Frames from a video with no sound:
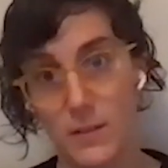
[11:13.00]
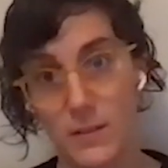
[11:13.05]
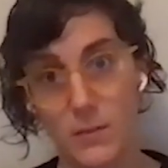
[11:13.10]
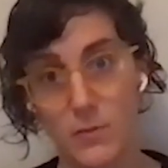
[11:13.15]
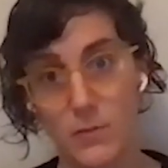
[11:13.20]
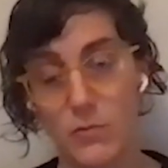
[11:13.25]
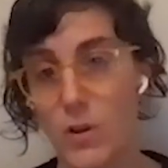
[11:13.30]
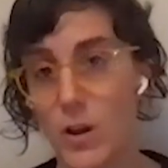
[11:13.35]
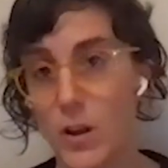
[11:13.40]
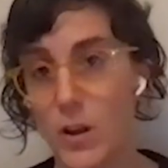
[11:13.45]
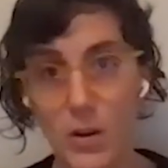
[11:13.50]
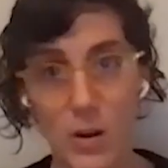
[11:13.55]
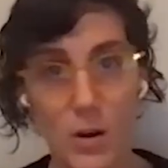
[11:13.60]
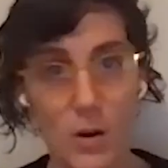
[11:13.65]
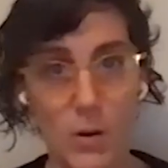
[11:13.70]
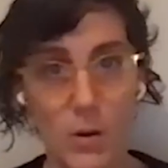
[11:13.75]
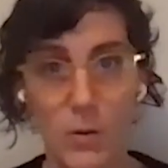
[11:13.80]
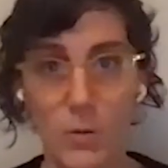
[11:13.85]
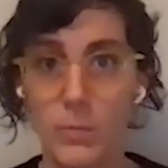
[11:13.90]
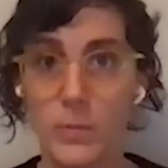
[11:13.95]

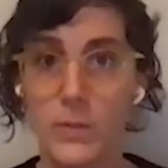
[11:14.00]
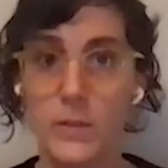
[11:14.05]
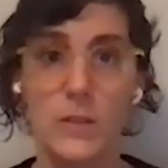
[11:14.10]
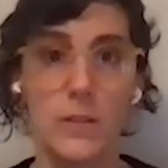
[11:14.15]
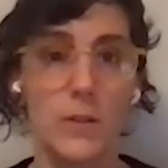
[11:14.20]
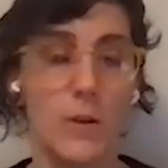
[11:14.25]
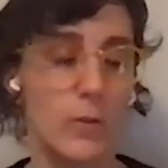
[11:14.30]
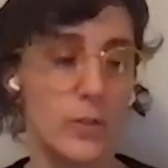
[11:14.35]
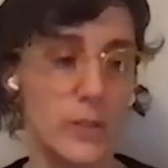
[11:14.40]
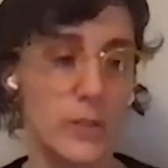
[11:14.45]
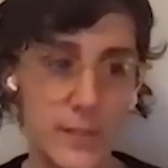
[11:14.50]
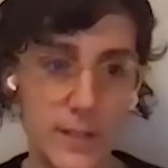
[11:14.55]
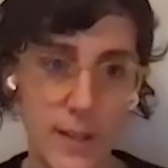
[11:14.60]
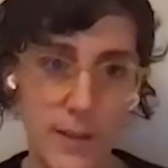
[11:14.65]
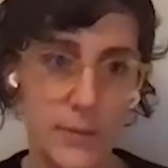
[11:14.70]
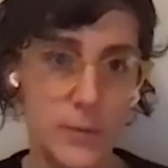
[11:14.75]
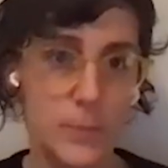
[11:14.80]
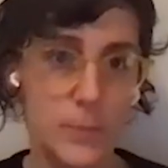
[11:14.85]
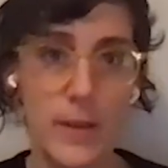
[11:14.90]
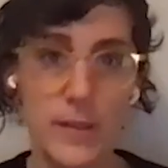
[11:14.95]
home, only
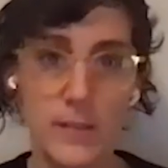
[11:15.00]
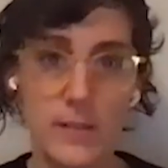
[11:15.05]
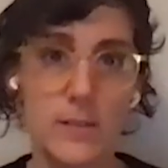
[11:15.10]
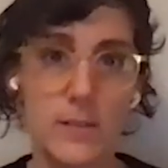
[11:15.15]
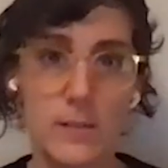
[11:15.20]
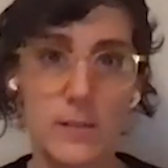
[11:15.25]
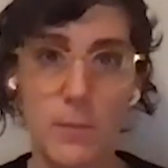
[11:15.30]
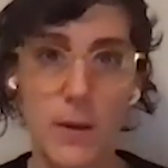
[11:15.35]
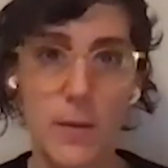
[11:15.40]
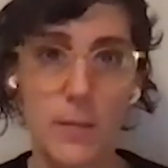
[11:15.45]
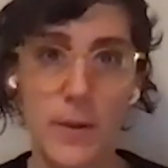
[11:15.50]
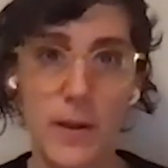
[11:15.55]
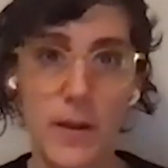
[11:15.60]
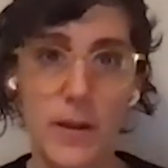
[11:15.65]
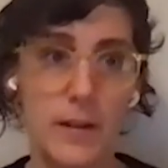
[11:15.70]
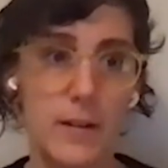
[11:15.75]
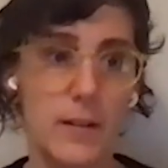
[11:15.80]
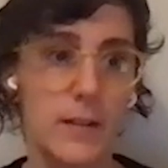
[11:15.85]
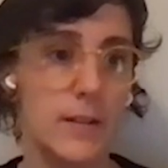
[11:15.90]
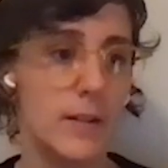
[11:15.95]
safe spaces in my
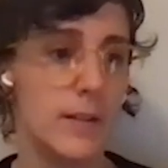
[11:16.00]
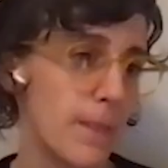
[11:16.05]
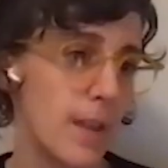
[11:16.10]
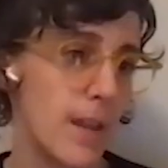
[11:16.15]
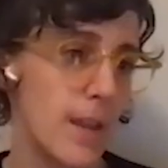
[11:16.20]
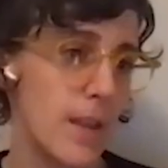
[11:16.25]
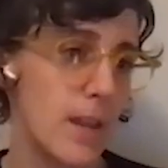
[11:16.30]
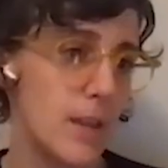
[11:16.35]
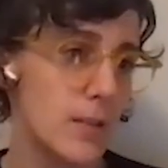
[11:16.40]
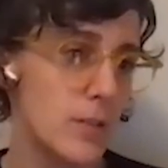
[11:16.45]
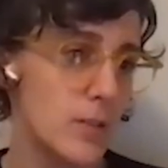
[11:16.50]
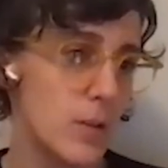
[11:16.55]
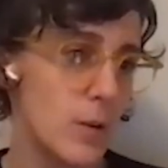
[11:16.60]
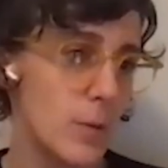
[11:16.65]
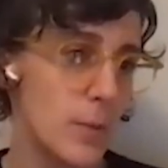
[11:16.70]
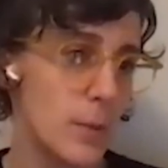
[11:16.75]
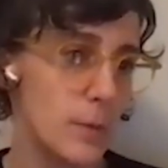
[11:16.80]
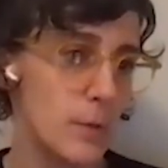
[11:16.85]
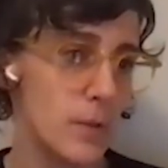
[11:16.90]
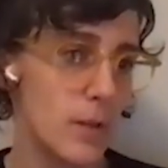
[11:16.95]
bed. And,
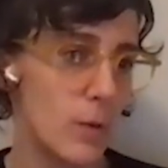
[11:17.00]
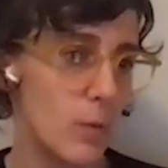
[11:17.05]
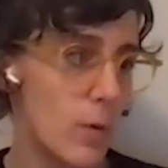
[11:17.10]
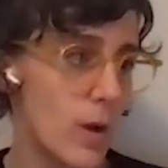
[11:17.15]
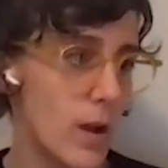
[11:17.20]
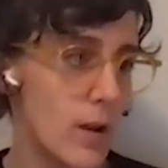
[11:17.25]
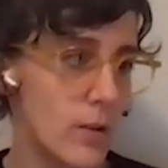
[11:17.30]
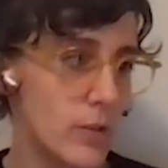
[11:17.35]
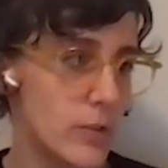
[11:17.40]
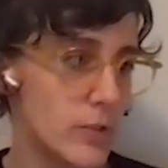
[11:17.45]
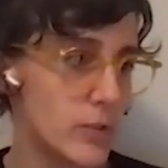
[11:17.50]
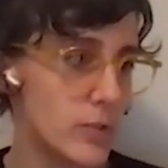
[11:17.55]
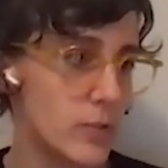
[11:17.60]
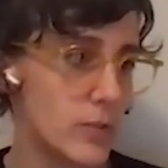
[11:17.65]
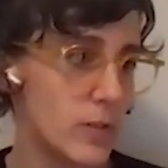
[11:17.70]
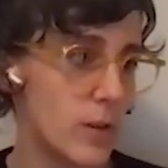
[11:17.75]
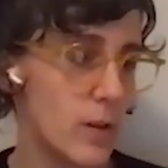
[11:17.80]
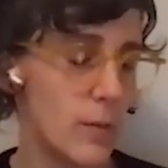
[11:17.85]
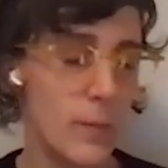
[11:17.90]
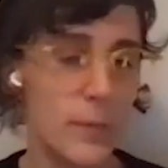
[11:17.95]
people are like, wow, you're so
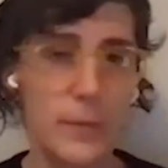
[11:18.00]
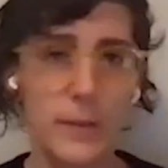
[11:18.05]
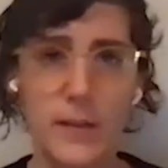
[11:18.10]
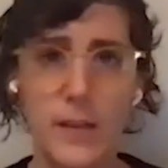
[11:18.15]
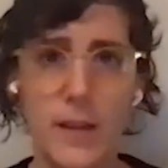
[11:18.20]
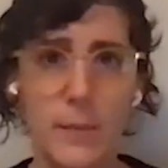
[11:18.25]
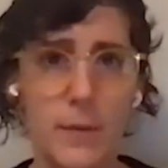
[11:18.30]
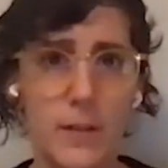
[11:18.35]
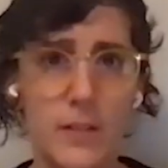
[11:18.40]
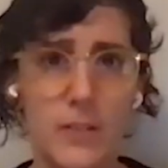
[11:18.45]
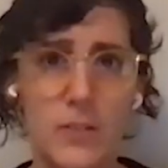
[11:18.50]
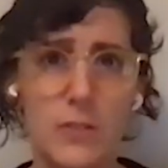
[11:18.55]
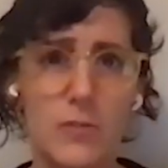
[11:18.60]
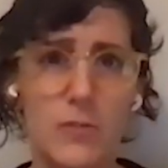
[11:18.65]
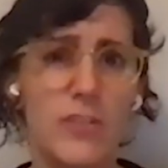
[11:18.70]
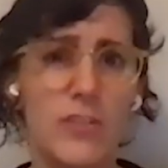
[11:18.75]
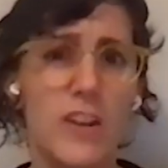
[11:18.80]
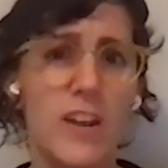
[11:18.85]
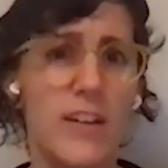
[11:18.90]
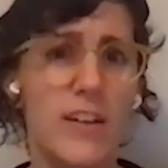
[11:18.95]
calm. I'm like, yeah, because you've
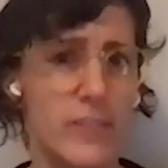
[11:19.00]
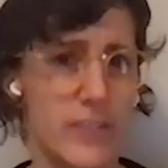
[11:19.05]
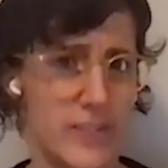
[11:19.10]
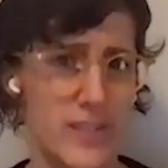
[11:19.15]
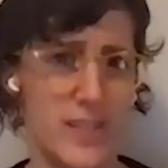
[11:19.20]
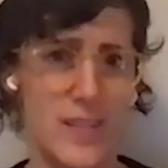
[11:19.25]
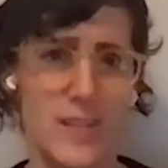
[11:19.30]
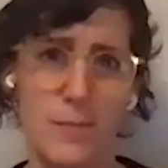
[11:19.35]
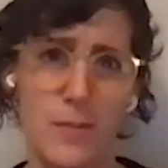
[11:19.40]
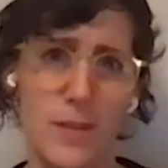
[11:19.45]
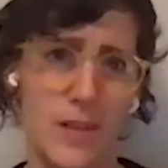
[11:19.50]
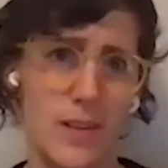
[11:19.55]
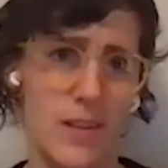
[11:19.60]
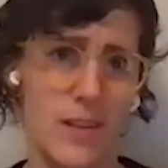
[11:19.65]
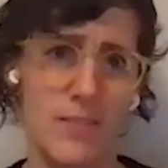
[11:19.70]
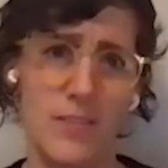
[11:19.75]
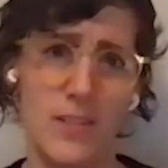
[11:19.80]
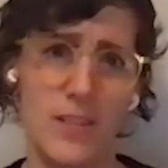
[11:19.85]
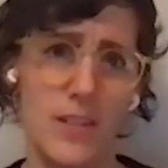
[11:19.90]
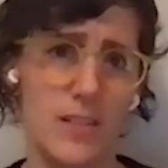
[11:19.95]
never seen me
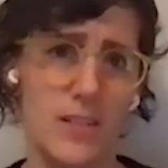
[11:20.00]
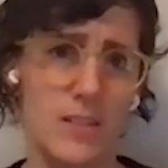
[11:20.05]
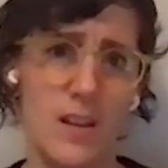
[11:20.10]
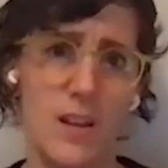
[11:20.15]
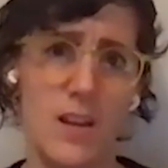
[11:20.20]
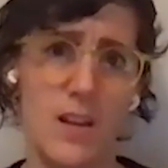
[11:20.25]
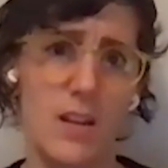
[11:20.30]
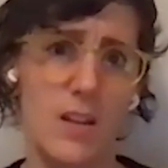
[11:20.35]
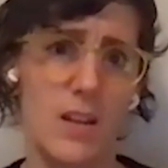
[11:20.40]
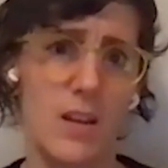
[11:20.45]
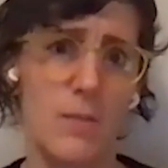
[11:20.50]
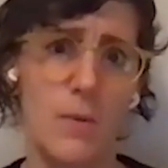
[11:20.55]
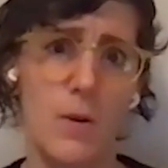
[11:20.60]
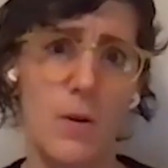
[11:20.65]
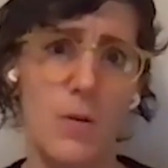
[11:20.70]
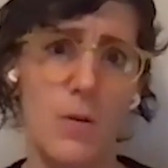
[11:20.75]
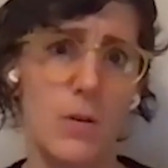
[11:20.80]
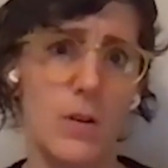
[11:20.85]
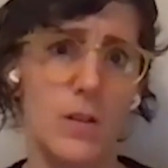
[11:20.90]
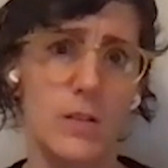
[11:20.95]
having anxiety. I'm
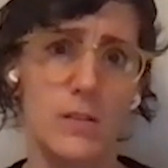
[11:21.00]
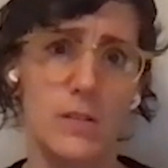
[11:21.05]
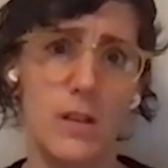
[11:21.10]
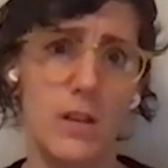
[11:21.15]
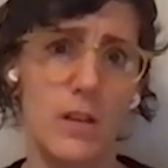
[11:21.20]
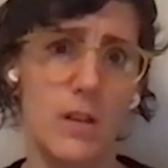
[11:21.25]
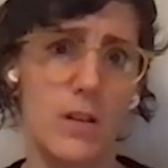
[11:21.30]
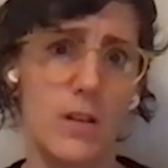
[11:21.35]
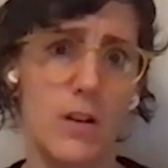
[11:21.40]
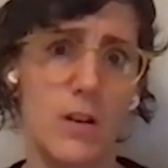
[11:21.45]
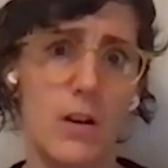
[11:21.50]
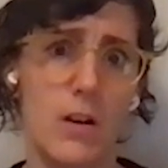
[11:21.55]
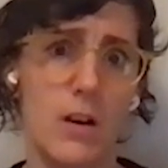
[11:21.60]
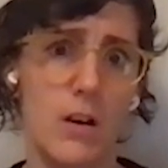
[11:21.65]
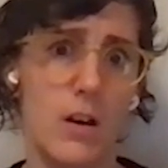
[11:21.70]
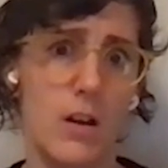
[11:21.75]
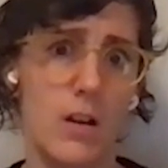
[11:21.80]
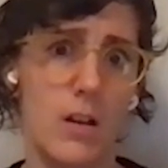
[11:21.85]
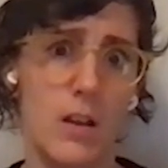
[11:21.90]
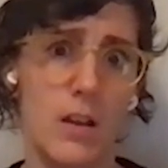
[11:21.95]
always like
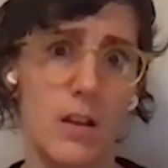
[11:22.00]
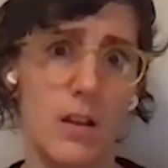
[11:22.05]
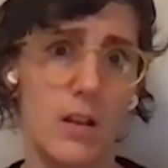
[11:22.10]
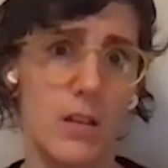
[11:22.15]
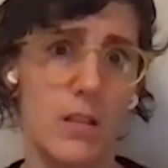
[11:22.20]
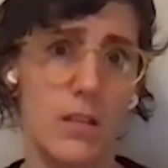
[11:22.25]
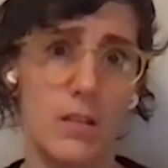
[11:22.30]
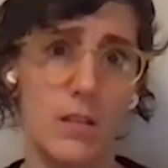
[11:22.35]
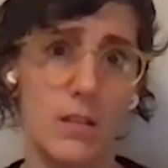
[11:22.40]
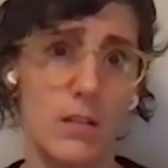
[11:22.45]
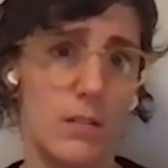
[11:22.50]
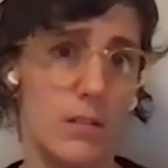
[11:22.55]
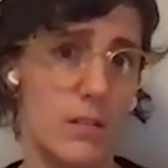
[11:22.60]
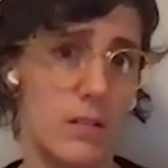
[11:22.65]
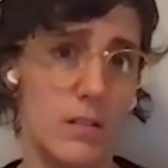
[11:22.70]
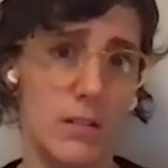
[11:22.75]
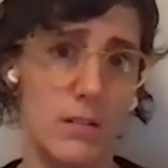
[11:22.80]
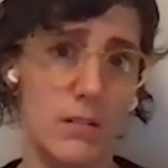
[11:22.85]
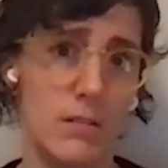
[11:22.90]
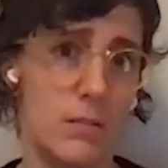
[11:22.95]
gone and in the,
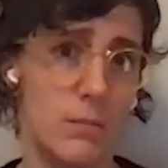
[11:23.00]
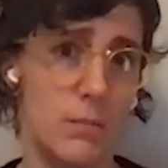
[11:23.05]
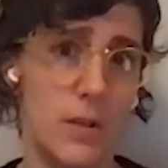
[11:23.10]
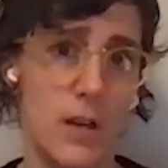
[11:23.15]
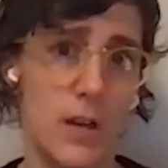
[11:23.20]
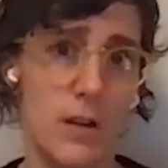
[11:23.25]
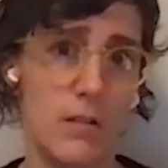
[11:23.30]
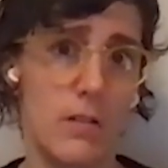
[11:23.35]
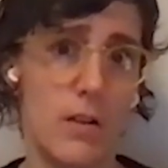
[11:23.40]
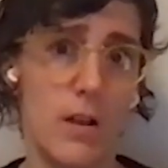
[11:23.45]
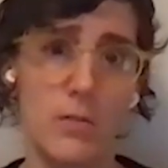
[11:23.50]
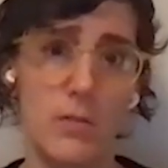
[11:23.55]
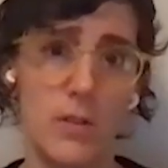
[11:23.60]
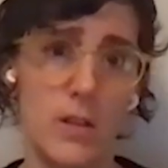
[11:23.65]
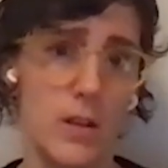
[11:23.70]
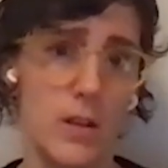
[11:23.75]
I'm not around